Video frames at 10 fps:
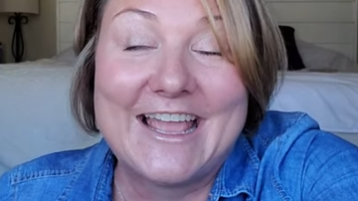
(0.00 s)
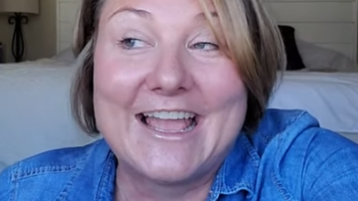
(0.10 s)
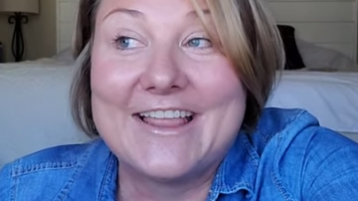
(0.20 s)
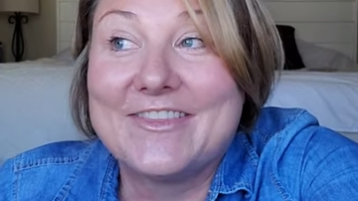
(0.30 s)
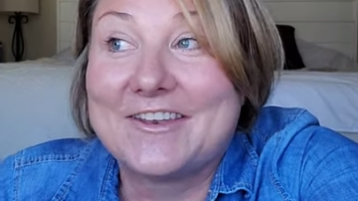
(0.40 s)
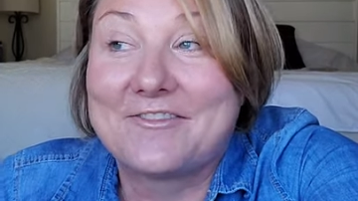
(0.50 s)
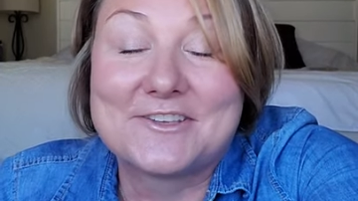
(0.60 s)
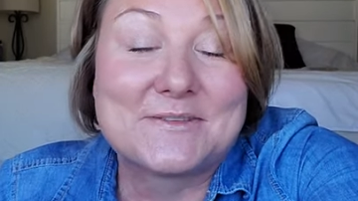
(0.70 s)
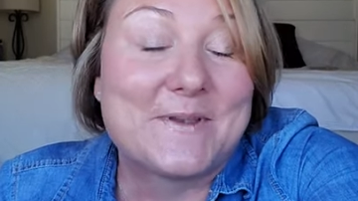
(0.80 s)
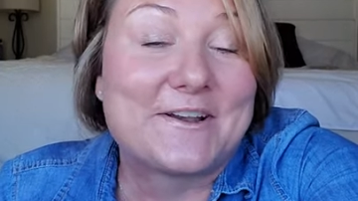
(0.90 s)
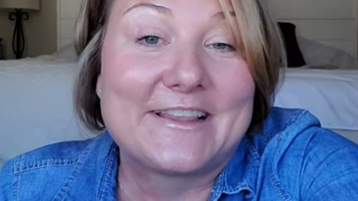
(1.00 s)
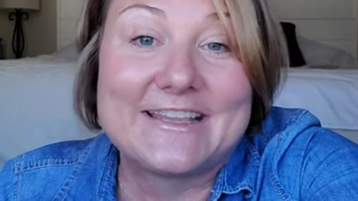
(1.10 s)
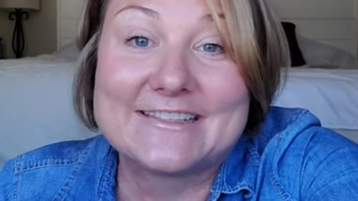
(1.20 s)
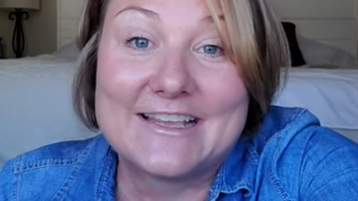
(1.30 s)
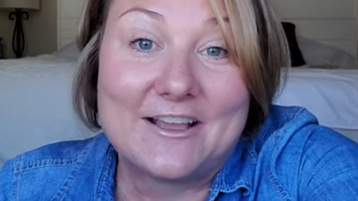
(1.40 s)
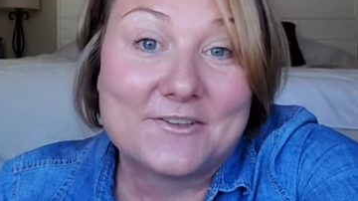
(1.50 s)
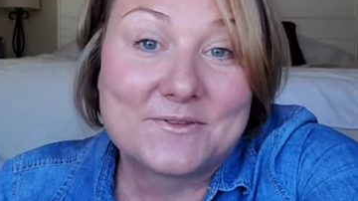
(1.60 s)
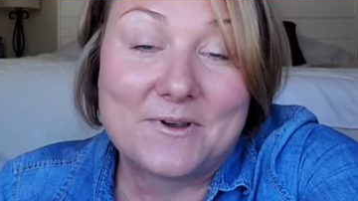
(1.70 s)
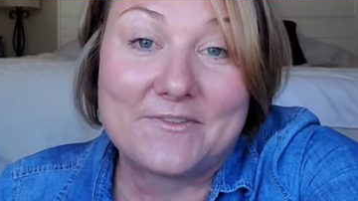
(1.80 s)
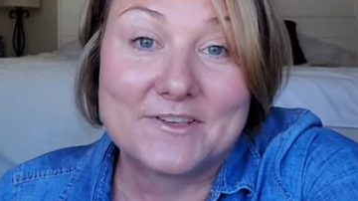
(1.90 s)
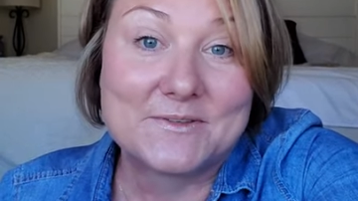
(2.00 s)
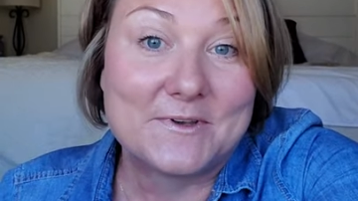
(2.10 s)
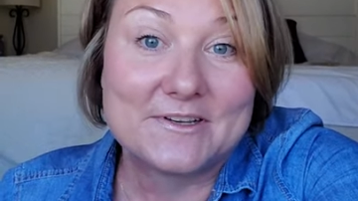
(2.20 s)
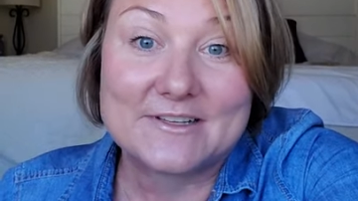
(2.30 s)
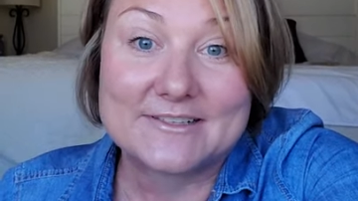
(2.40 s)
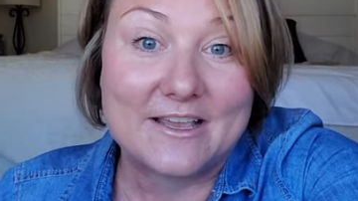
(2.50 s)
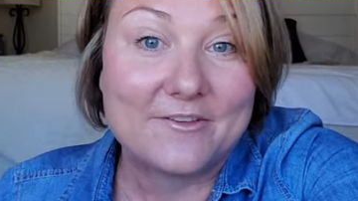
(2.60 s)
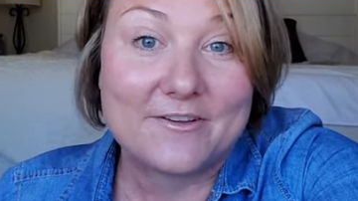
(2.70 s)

And then if the Spirit leads it elsewhere, if the Spirit does other